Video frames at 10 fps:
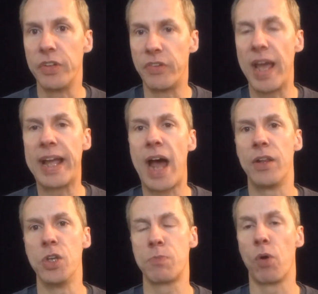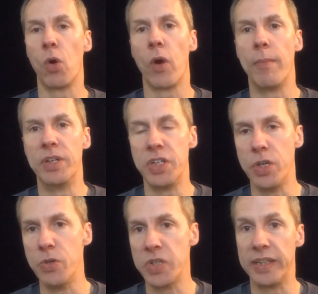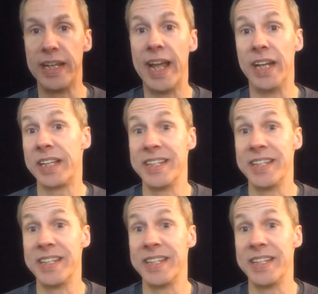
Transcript: to take out of this program and to use at the end.